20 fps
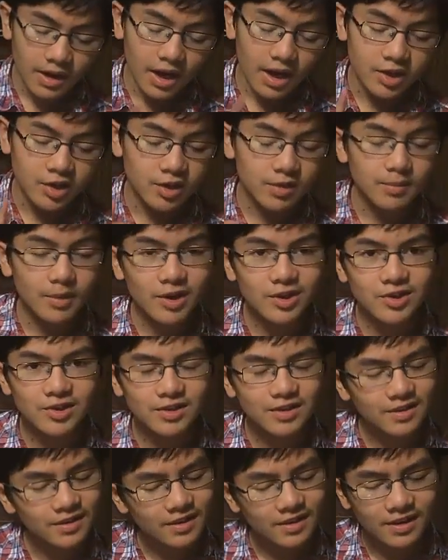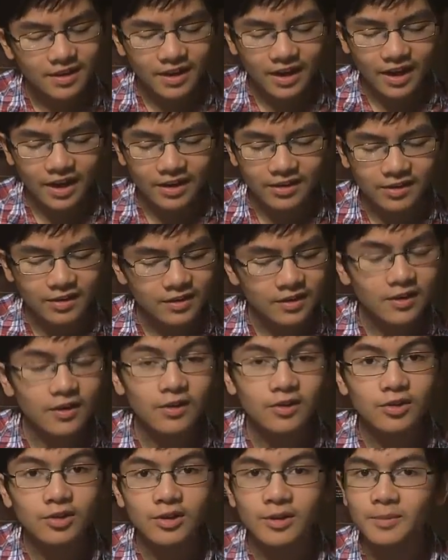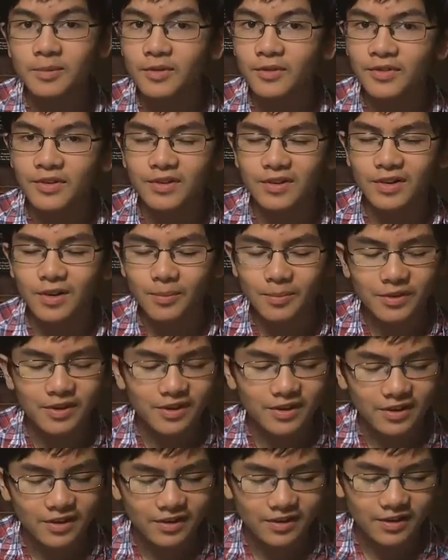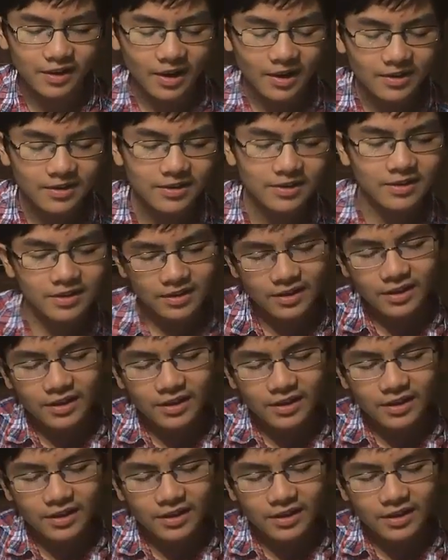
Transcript: I should mention that satay also comes with an accompanying sauce.